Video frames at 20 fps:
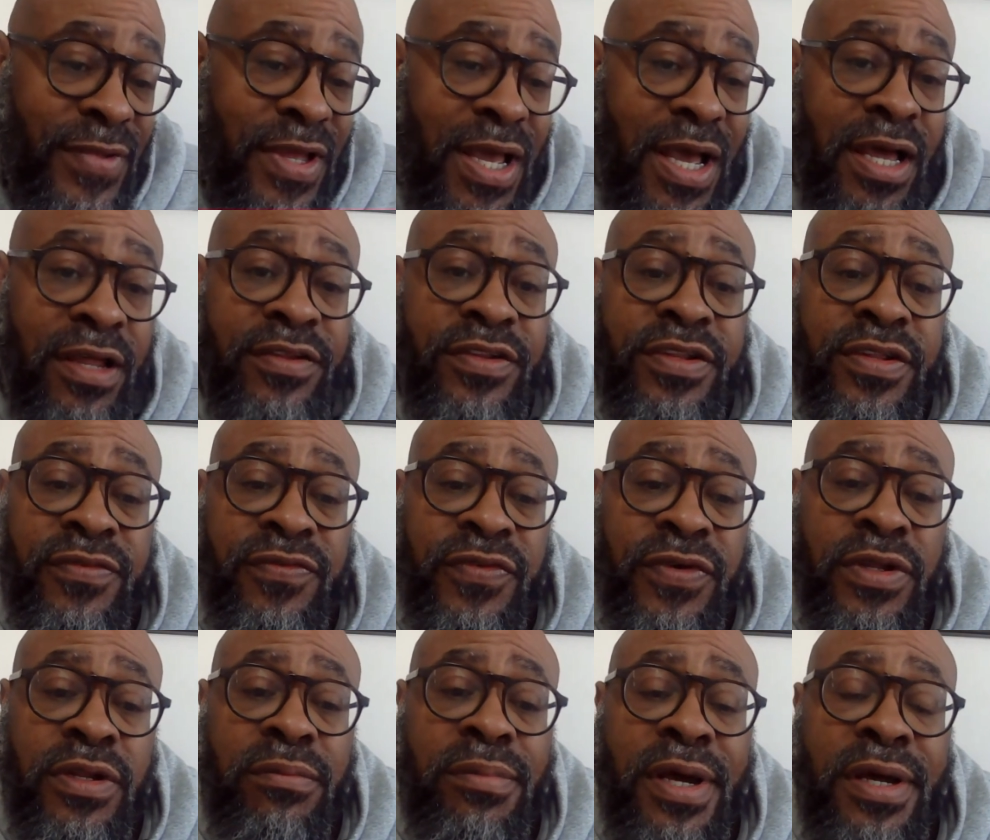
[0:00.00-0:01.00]
How does he
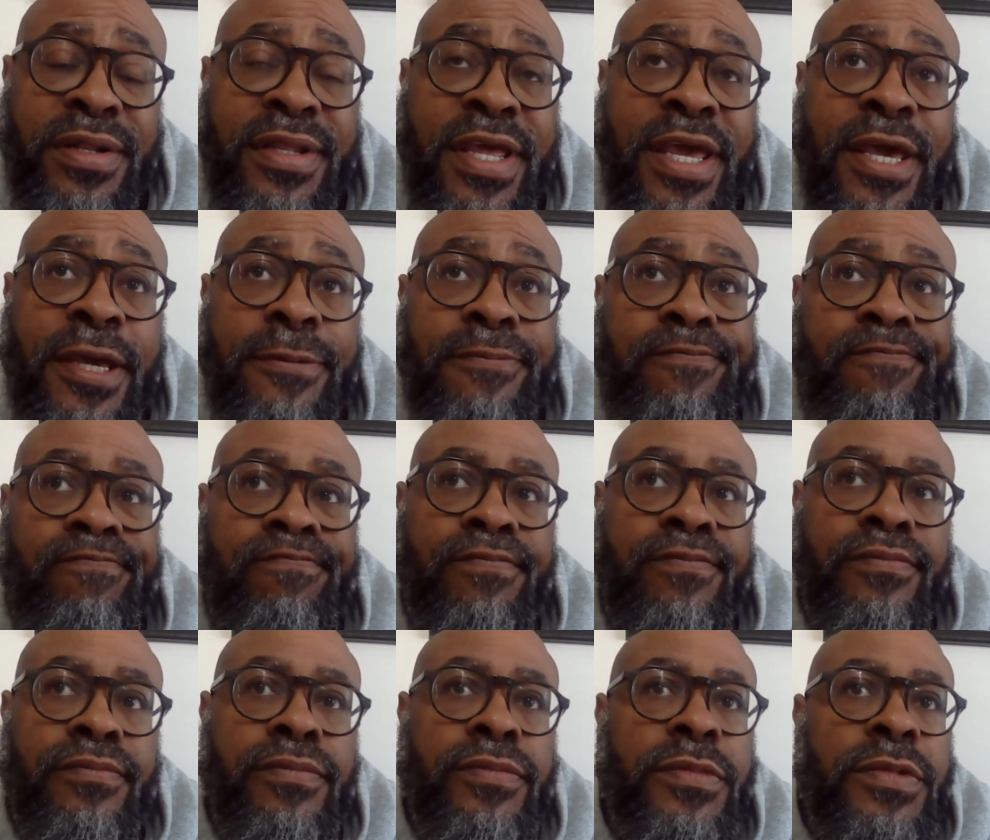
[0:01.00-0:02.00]
feel about that?
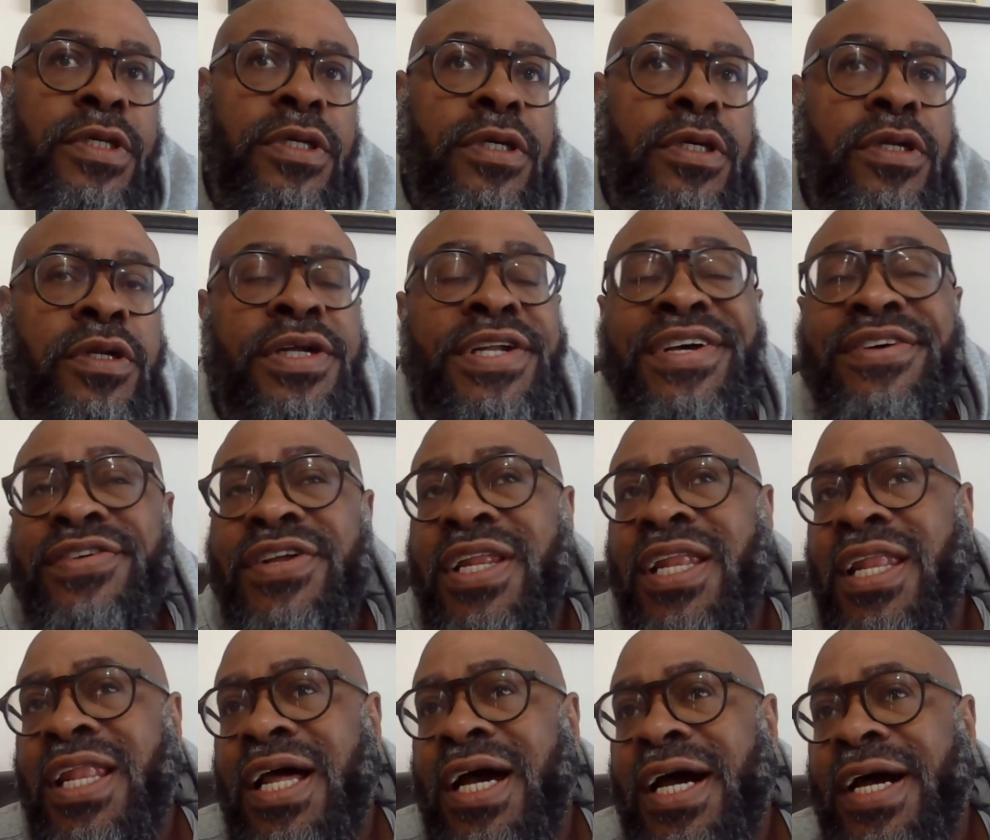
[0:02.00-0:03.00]
You know, there's a
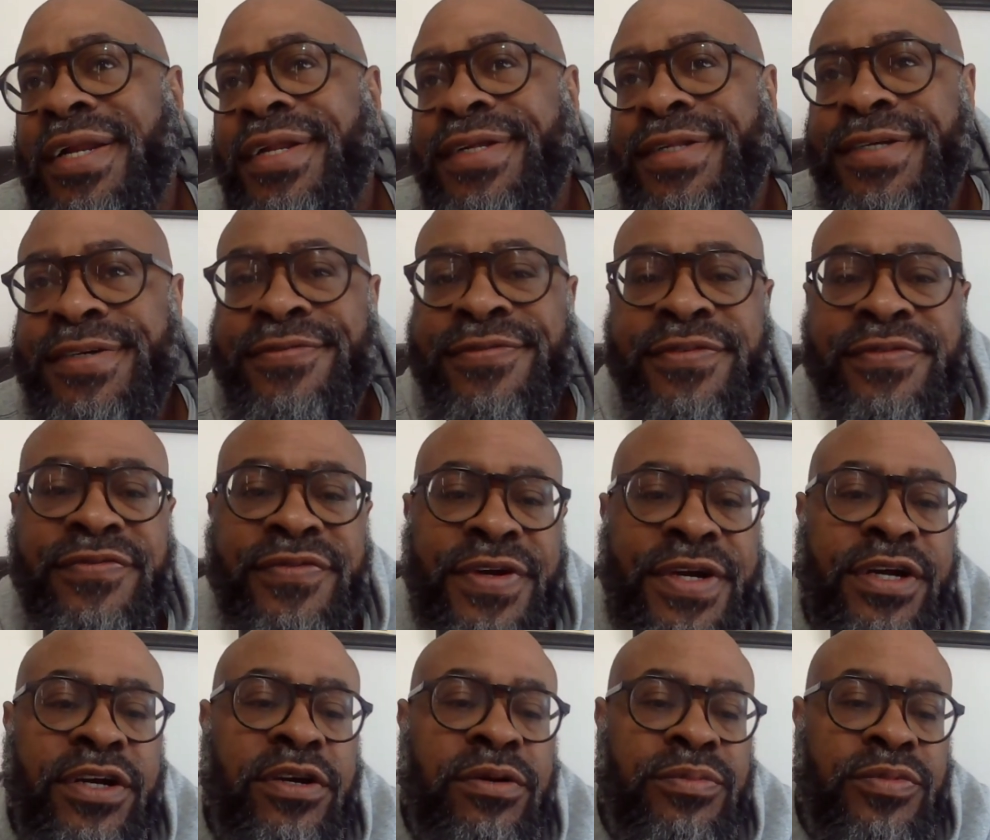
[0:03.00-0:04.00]
lot of different
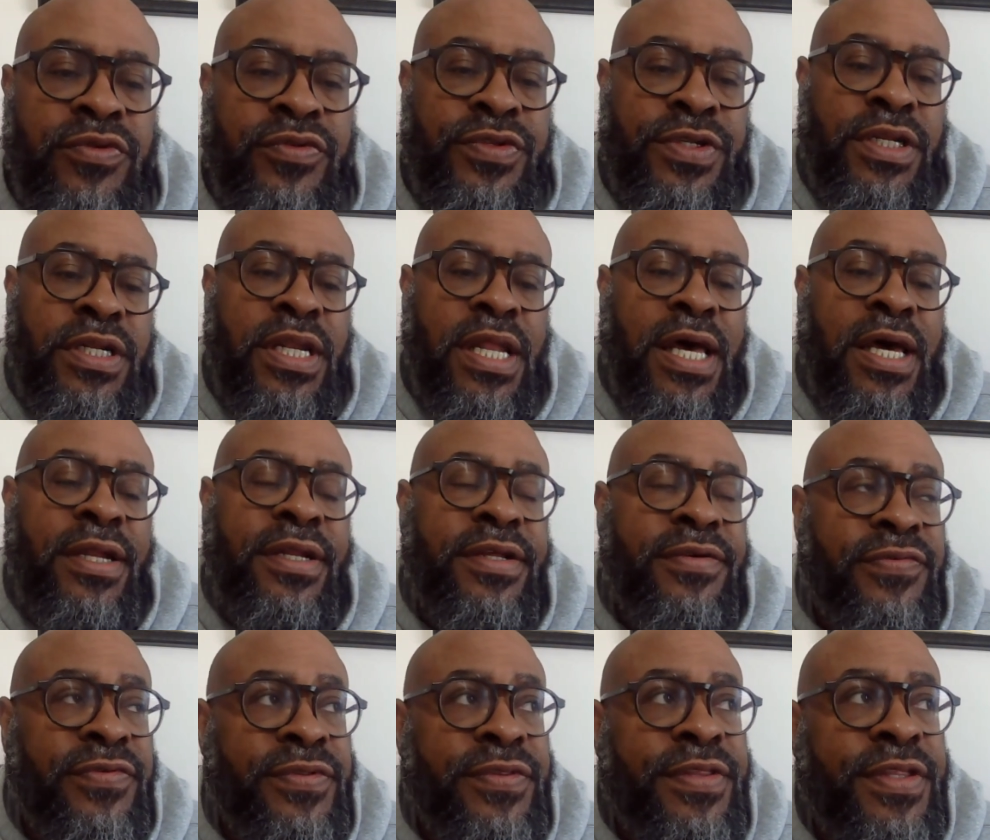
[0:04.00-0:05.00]
variables and a lot of
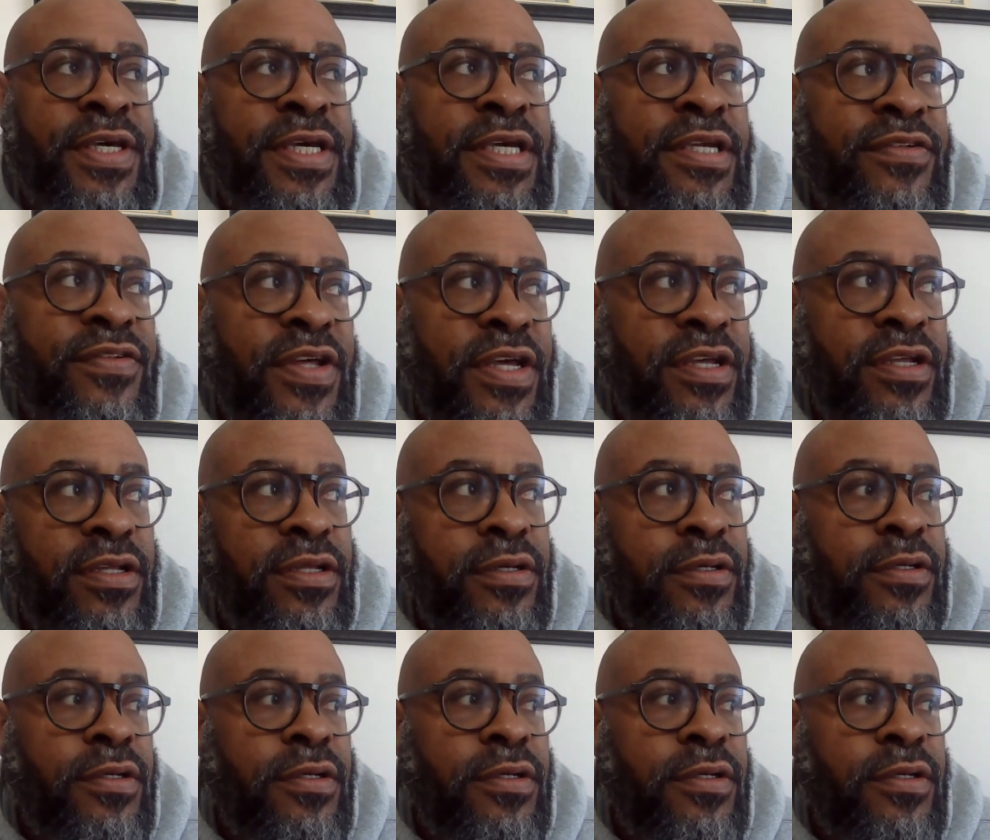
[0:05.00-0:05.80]
different things that